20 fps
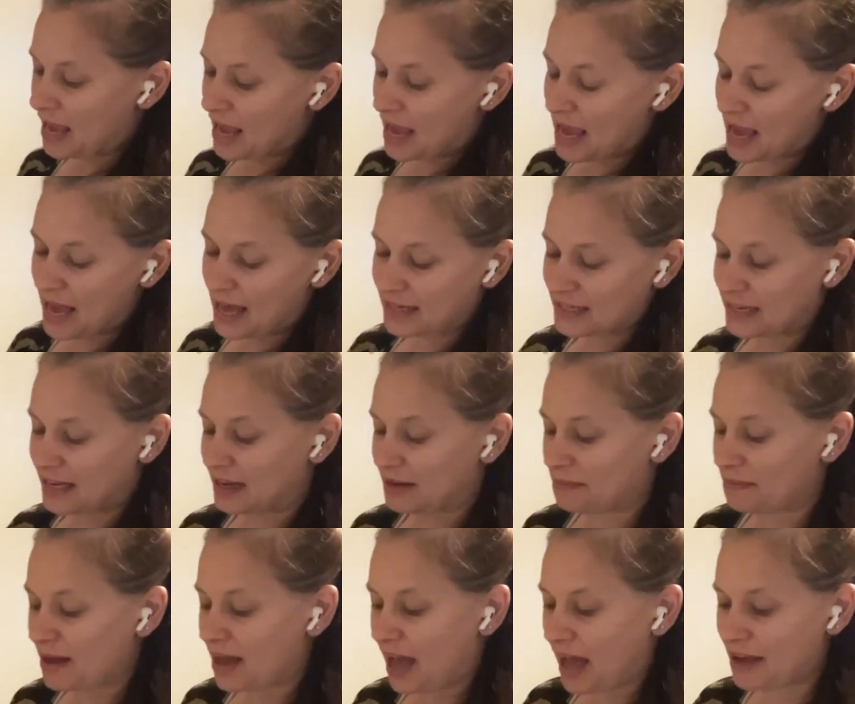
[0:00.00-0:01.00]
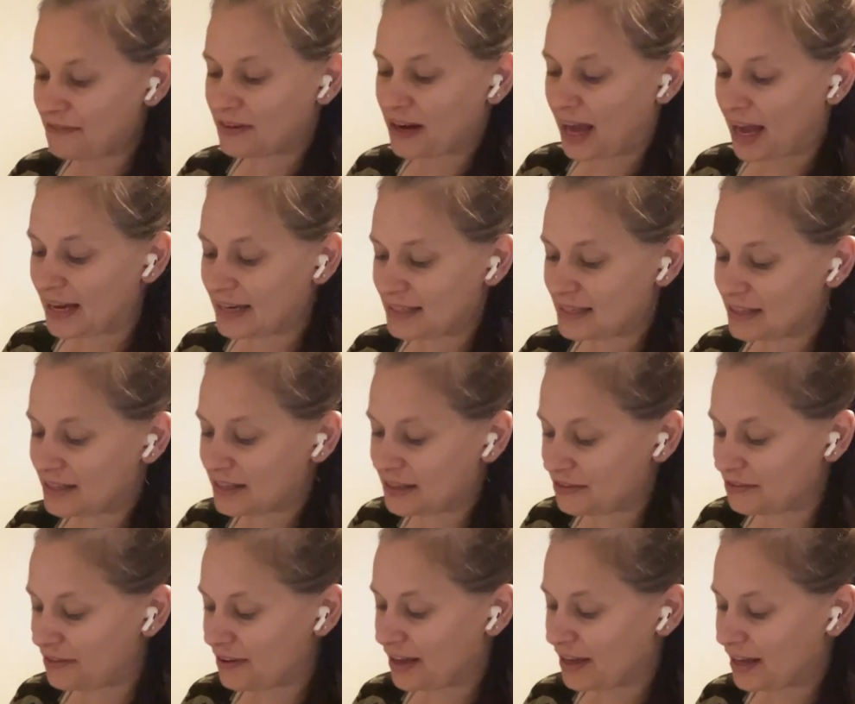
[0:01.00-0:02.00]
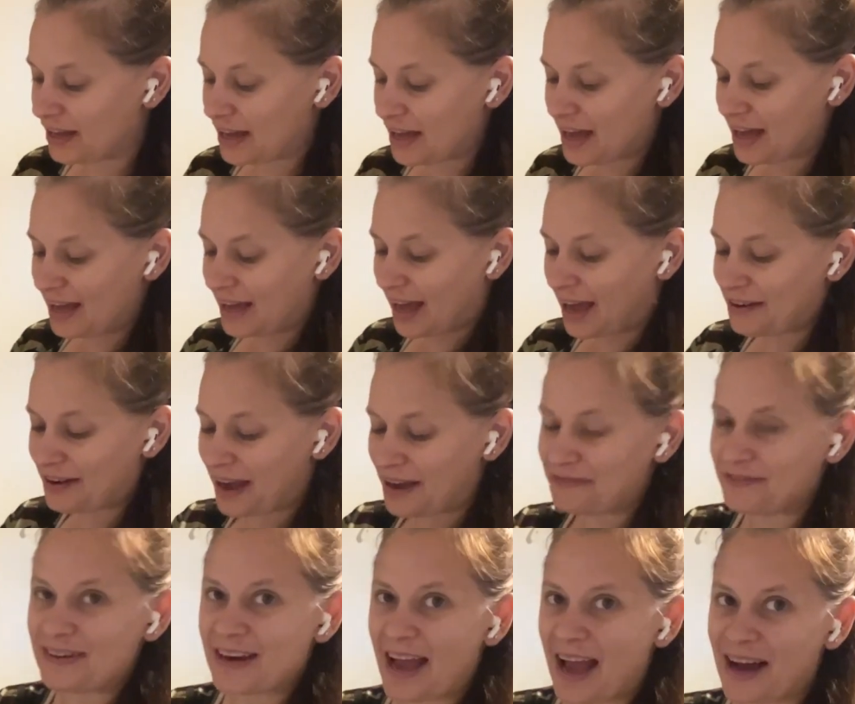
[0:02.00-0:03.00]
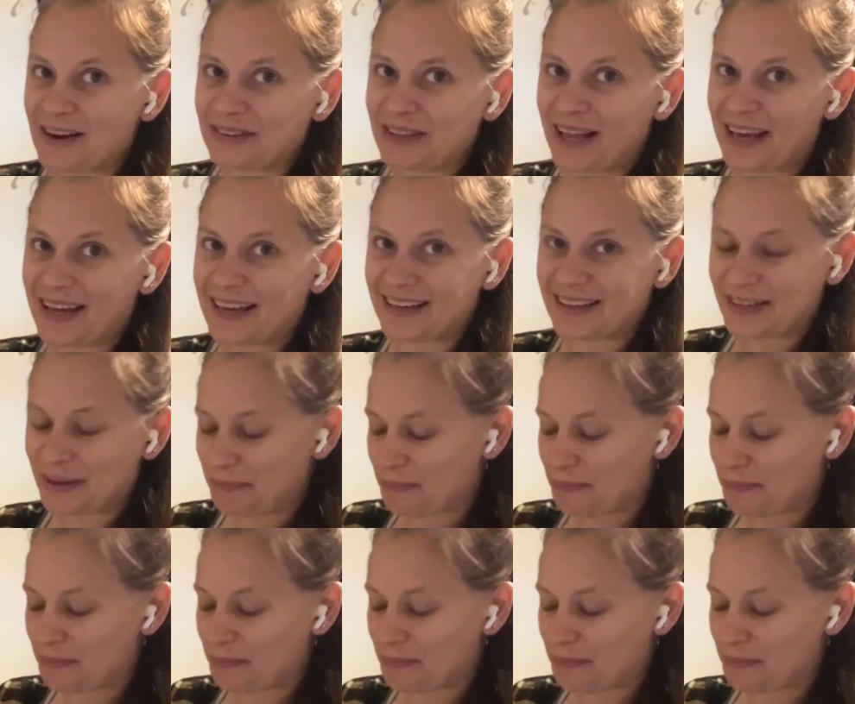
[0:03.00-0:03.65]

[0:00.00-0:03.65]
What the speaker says: And I've now like